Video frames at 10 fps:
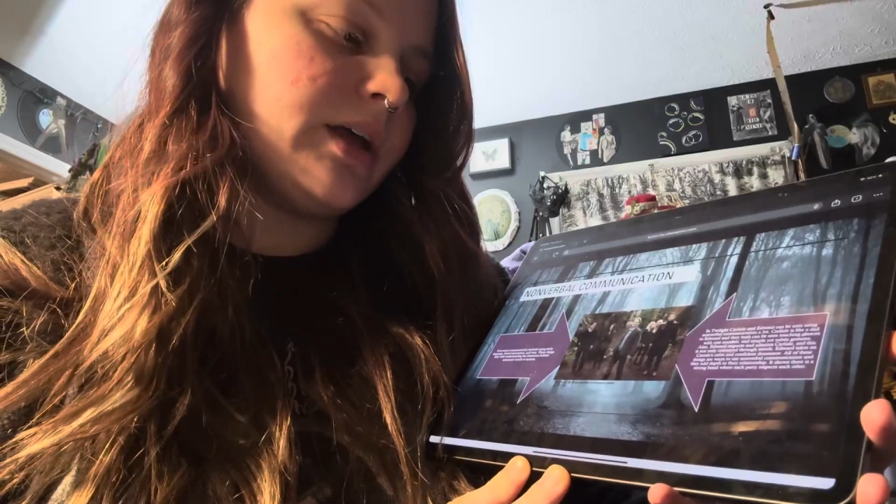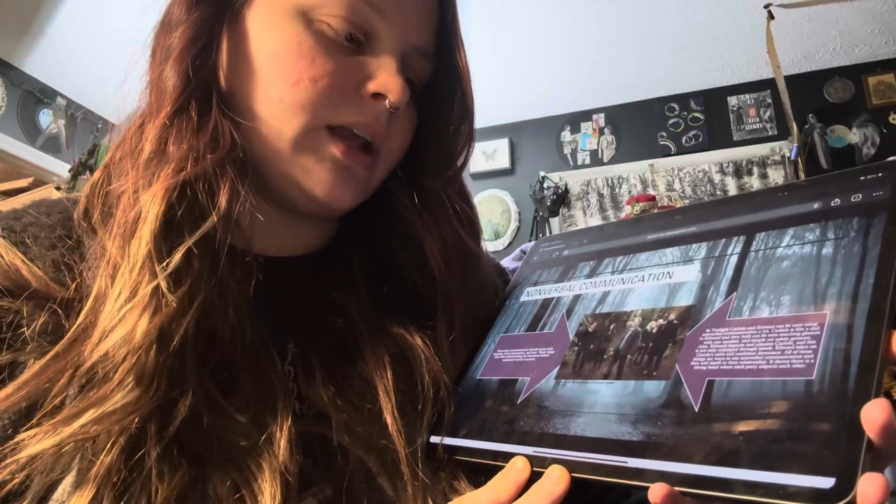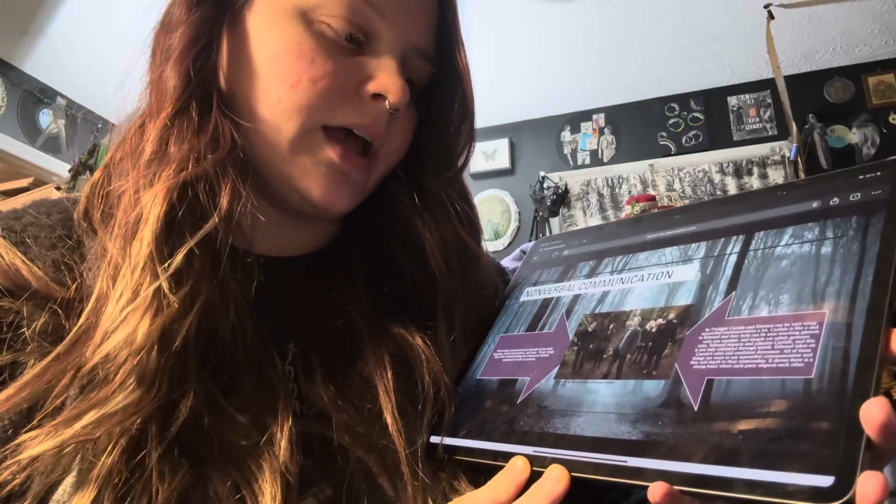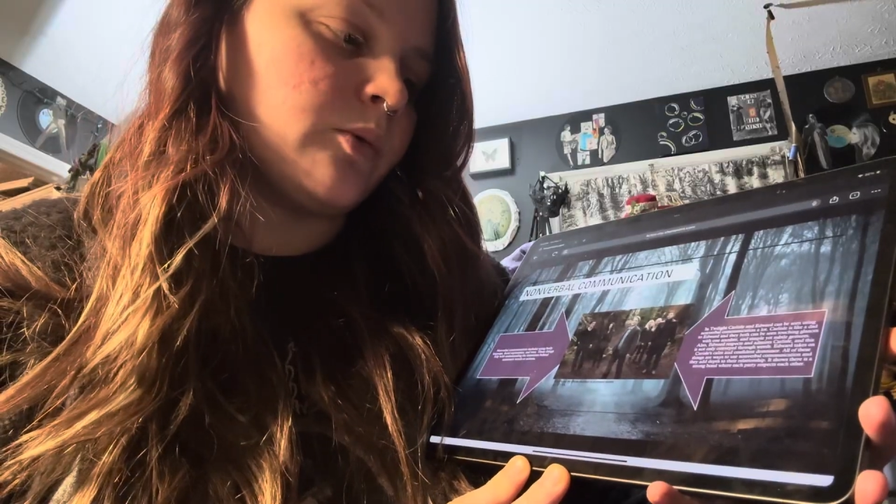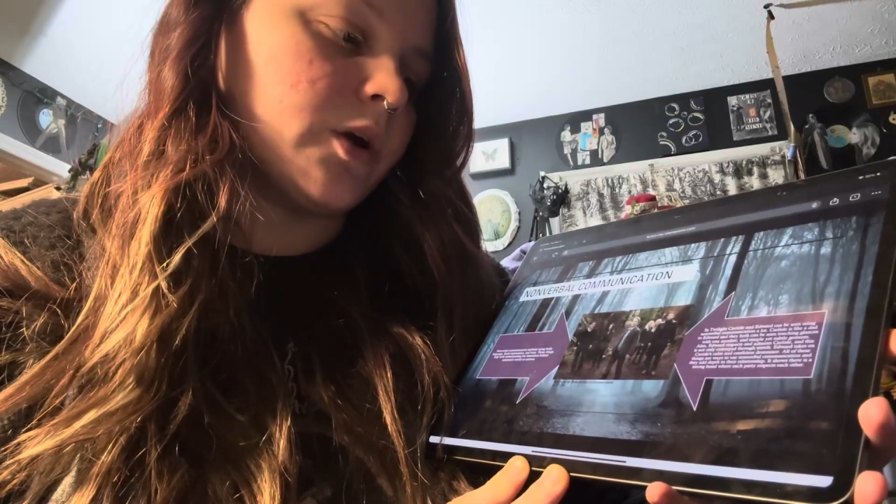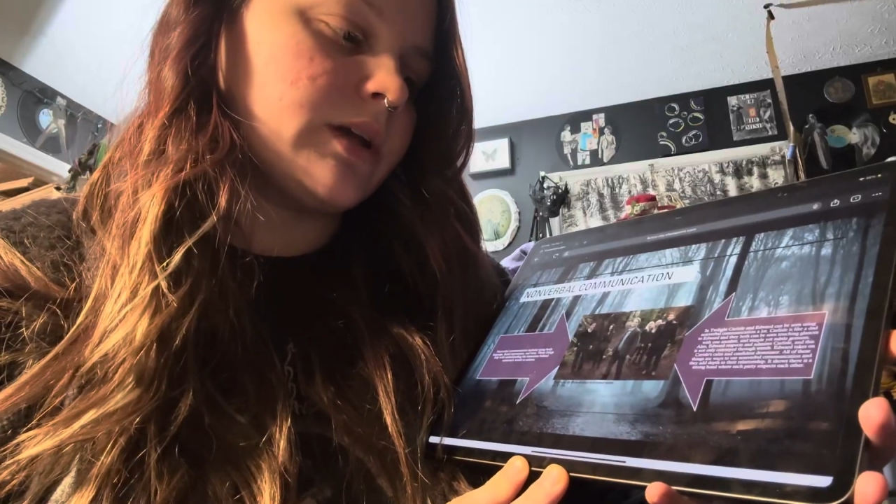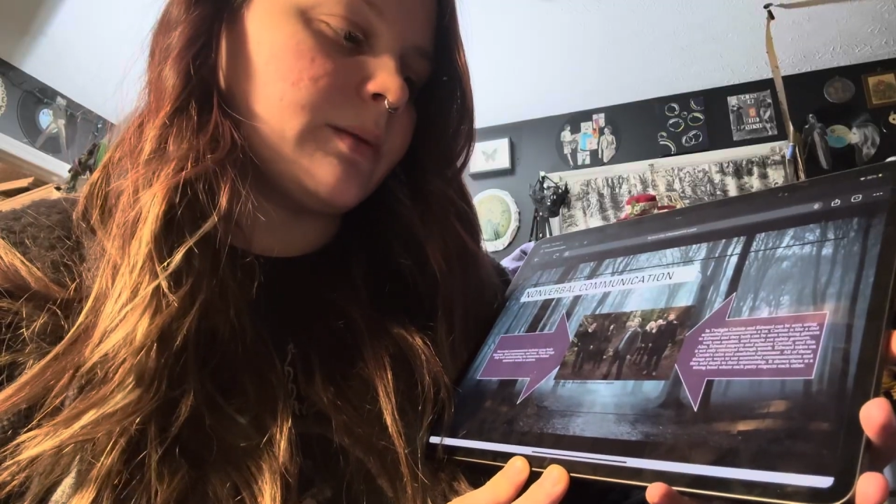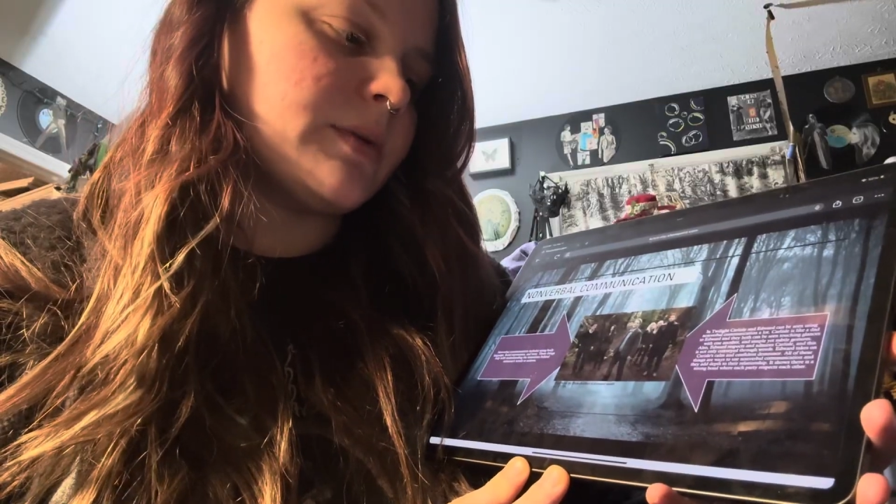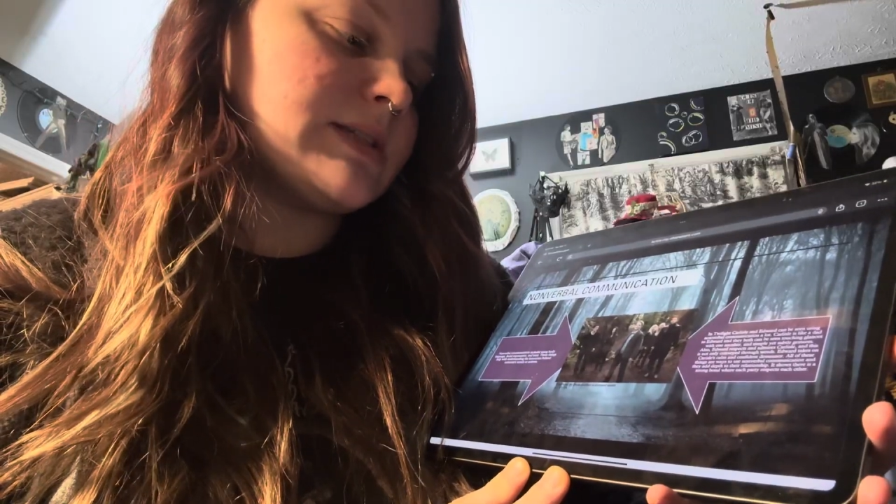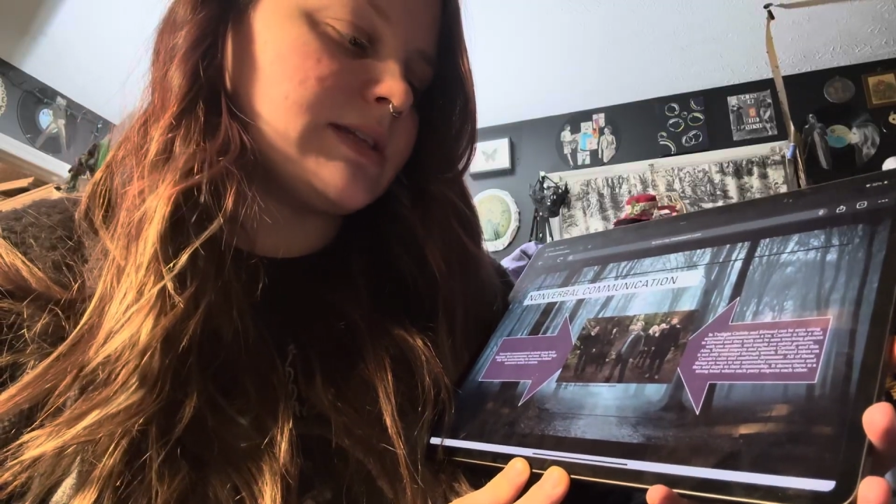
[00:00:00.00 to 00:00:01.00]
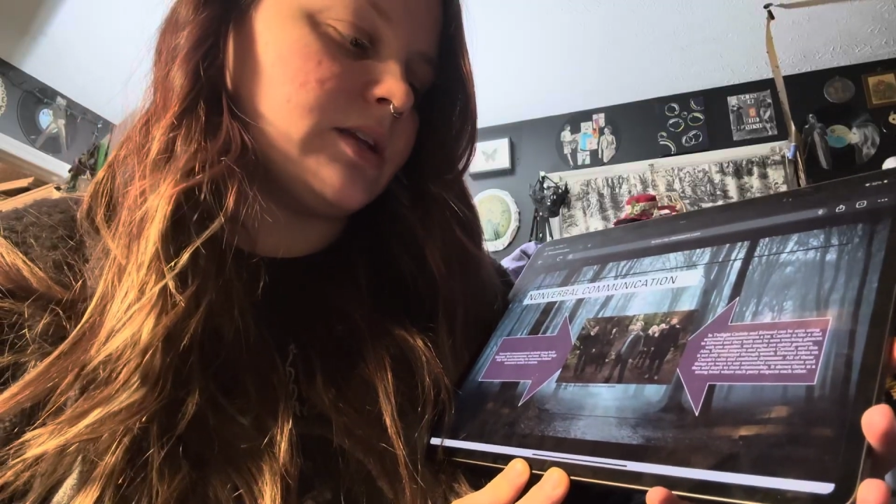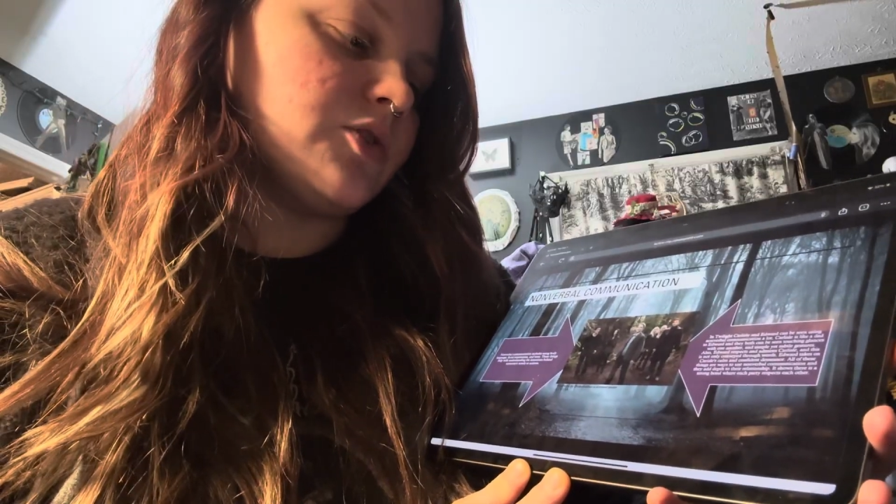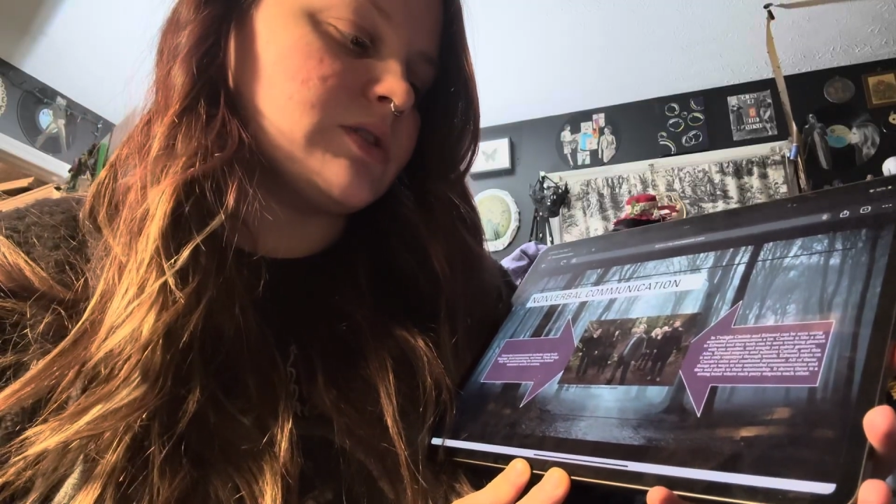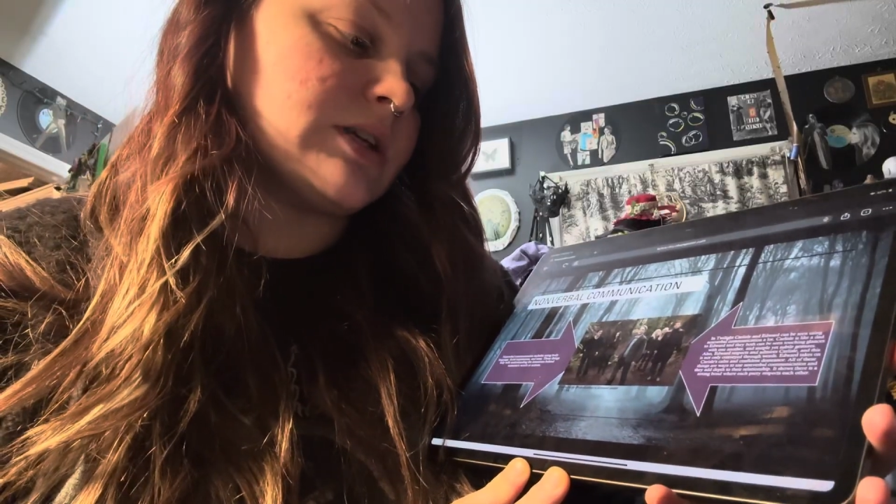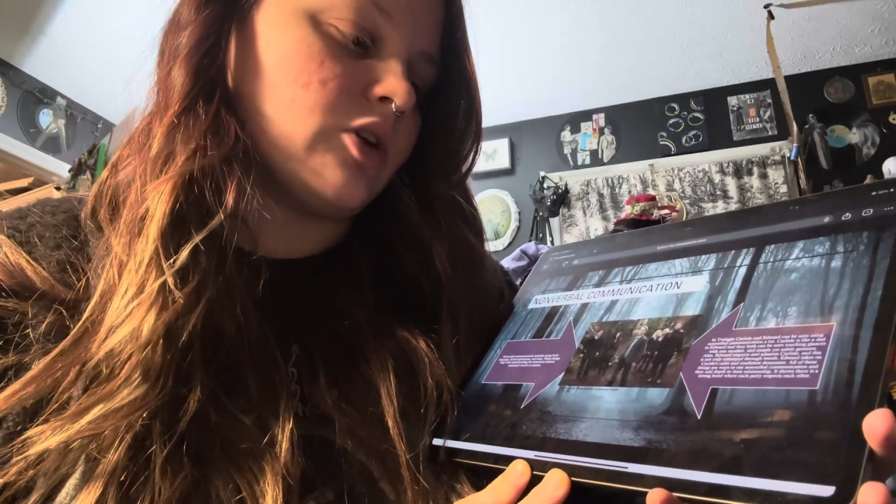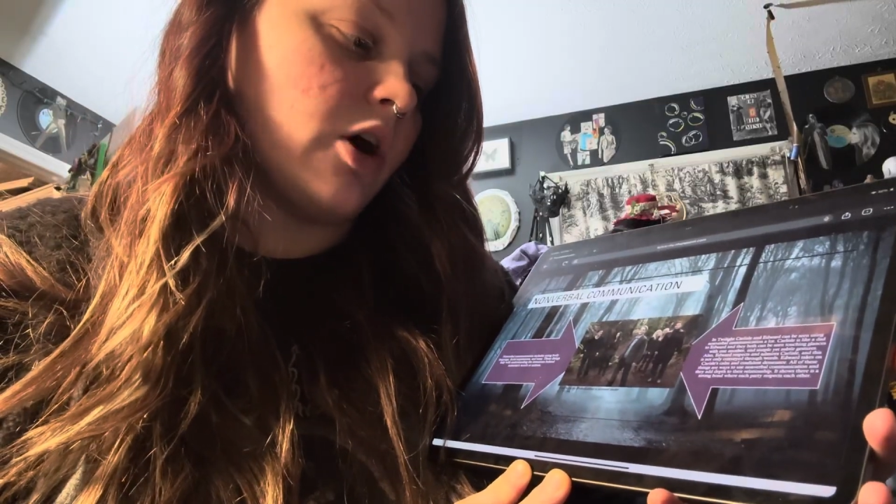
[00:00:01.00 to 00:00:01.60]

and Edward can be seen using